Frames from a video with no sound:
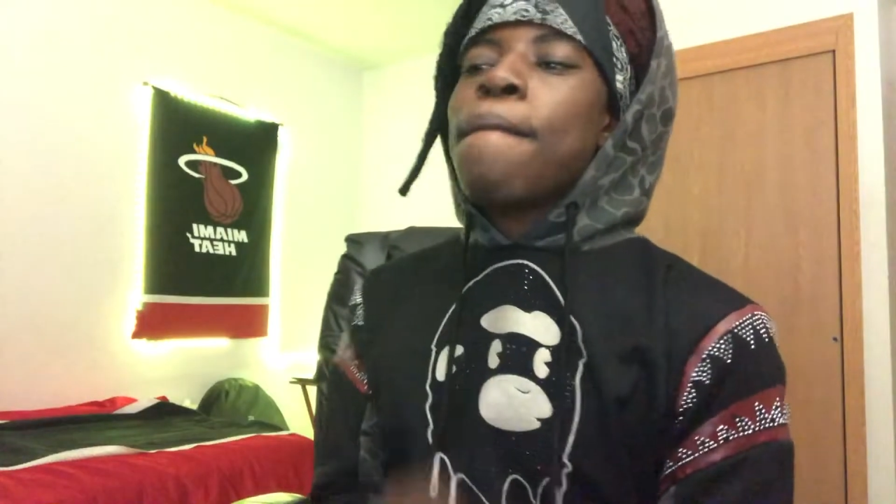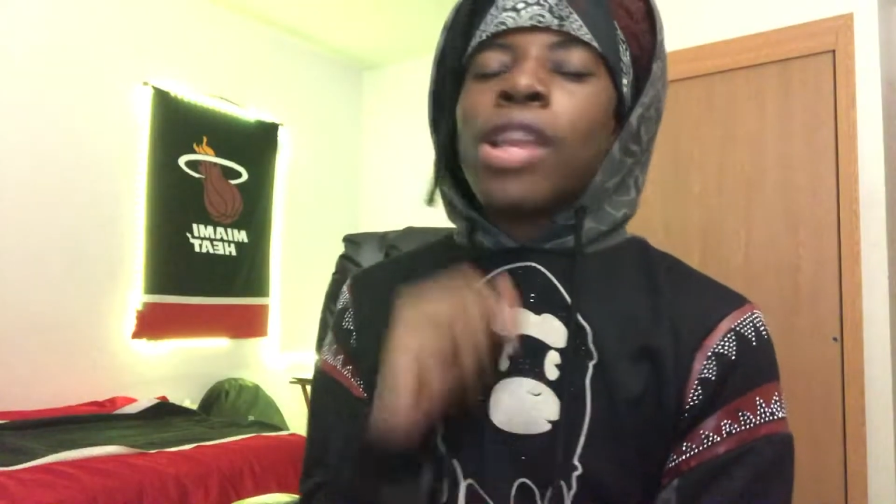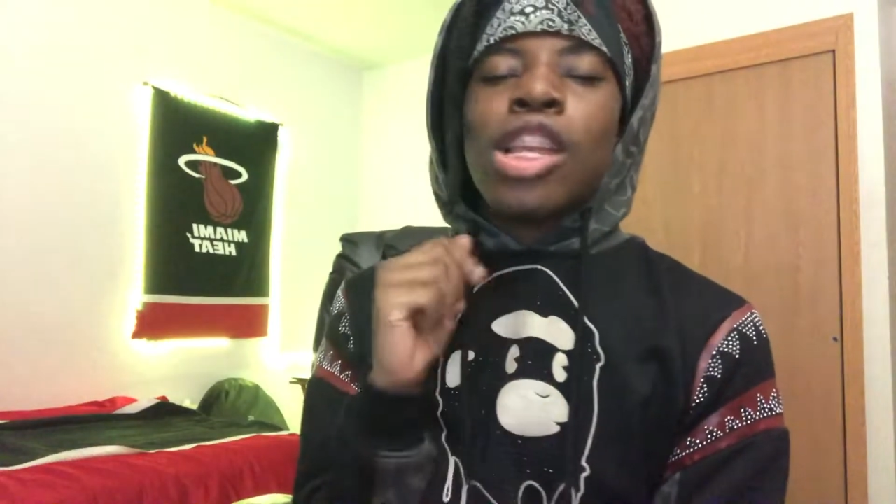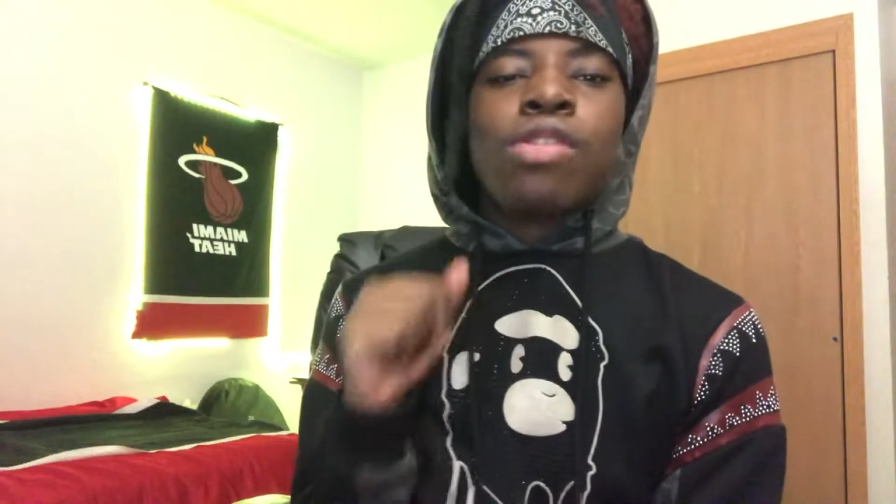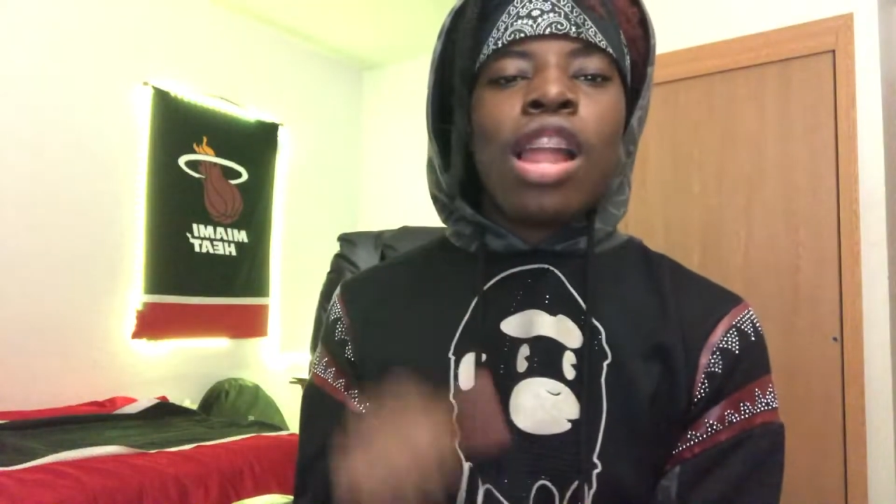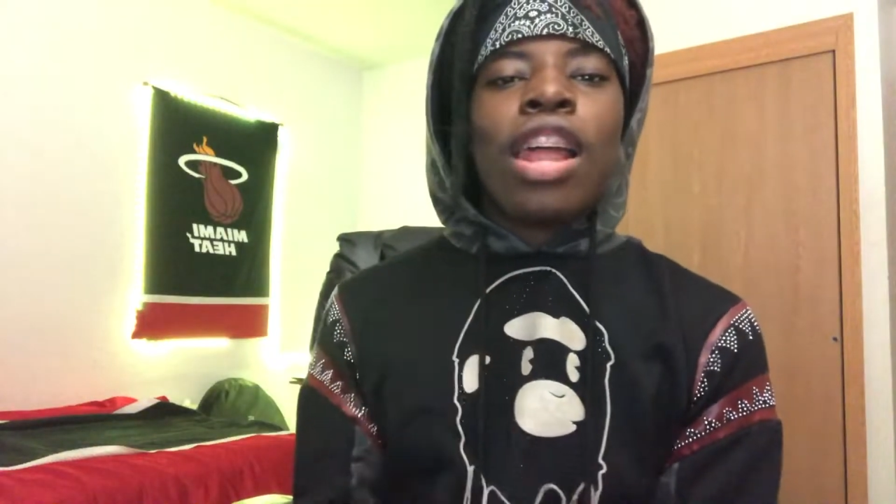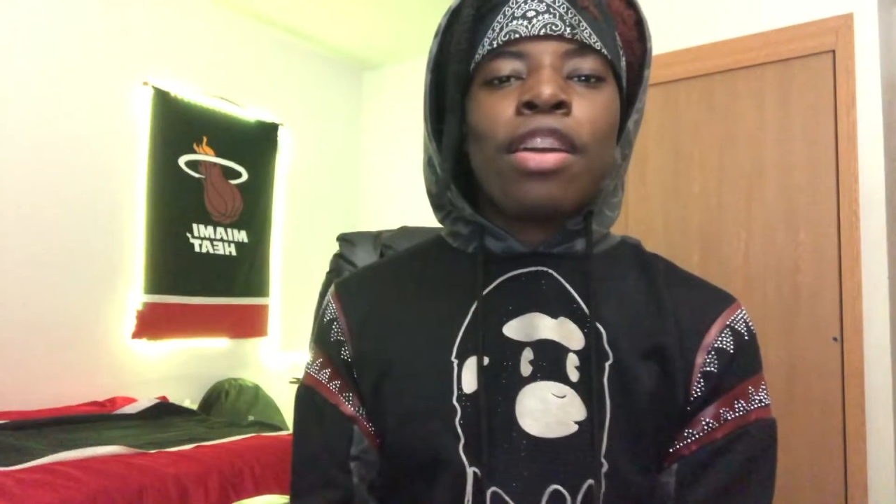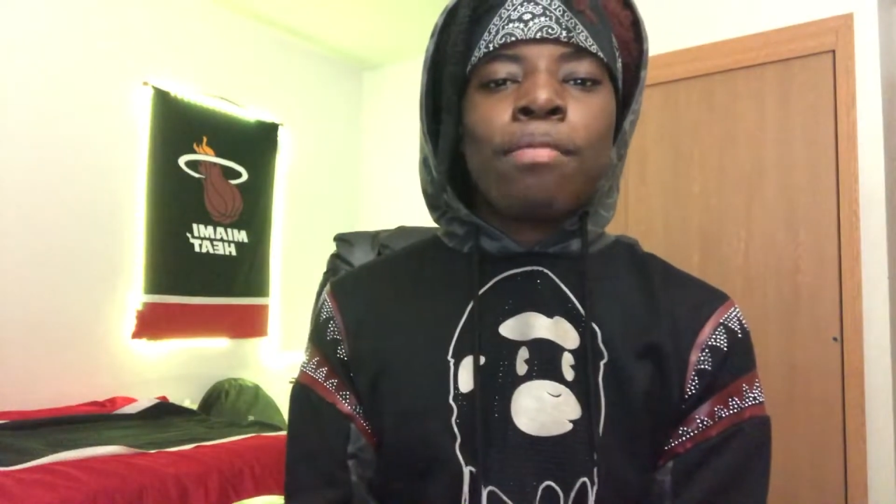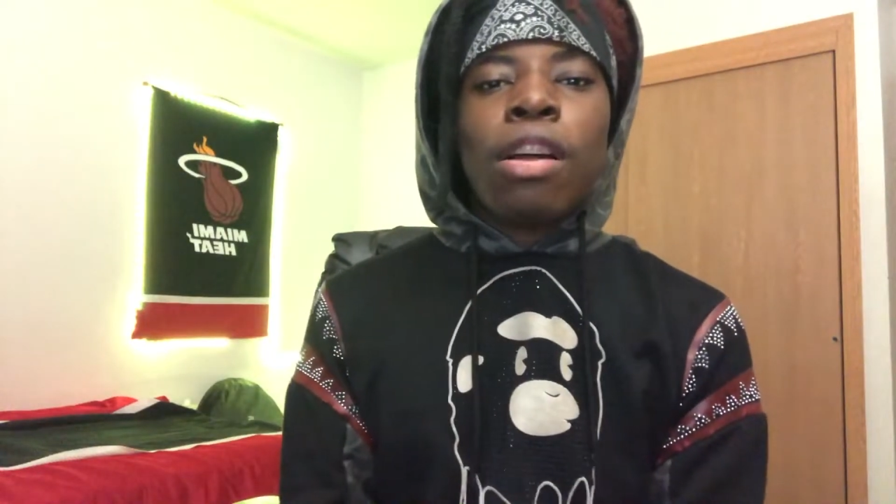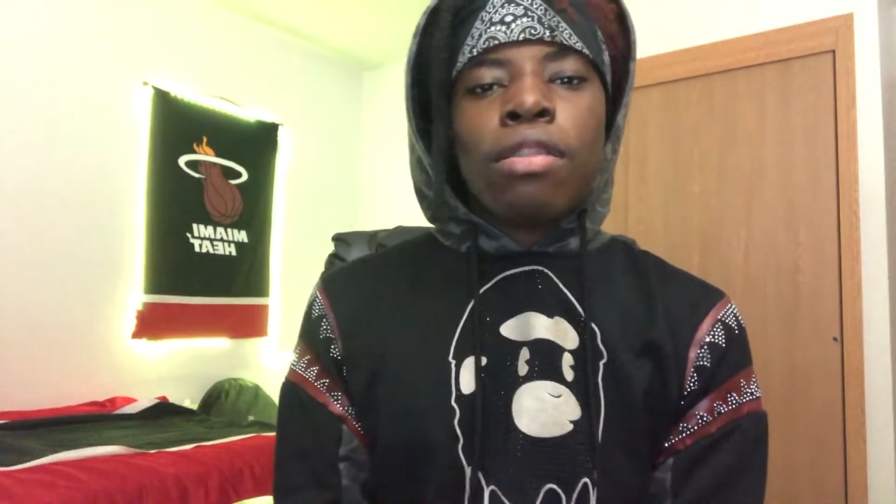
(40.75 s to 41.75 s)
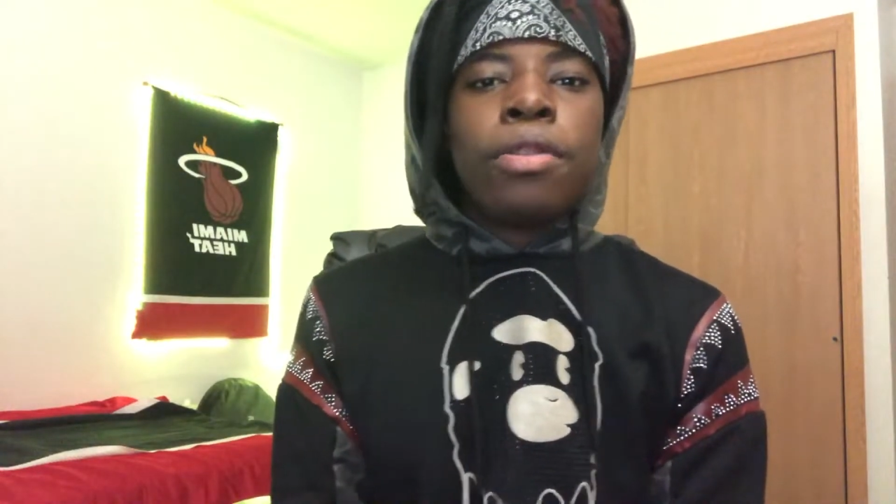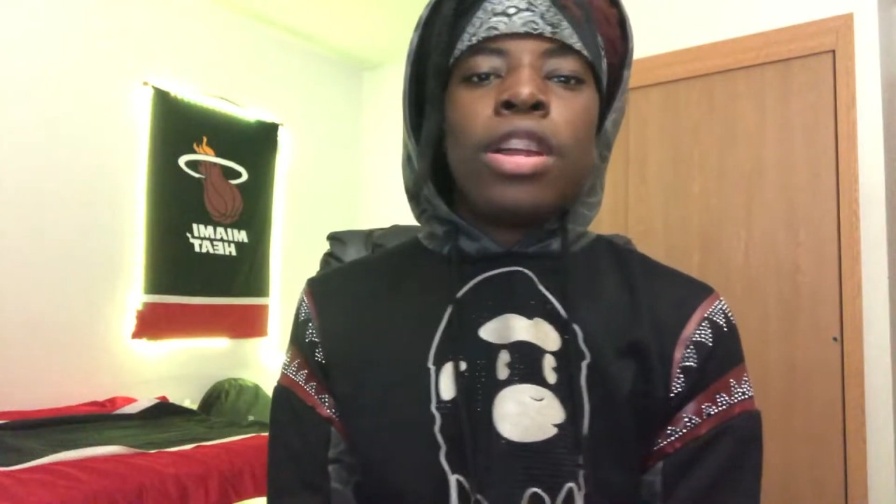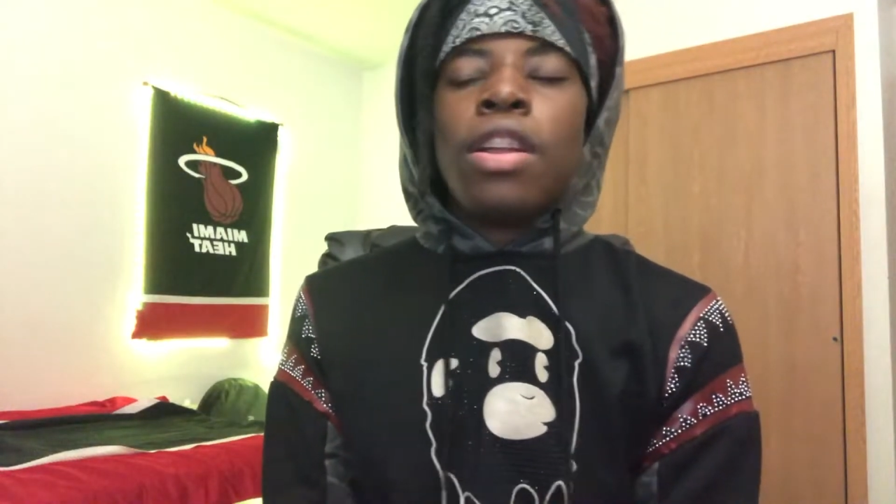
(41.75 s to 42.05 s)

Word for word: And that's what I like about him.